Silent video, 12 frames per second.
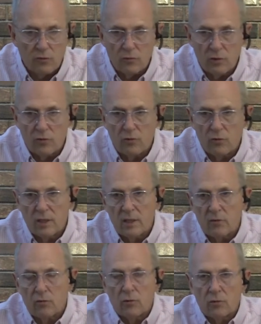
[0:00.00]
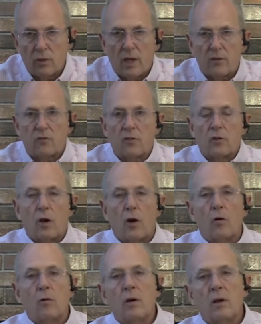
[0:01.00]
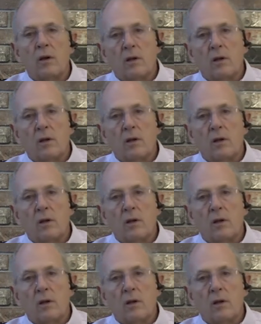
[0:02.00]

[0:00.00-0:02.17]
soon as you get your yes and no,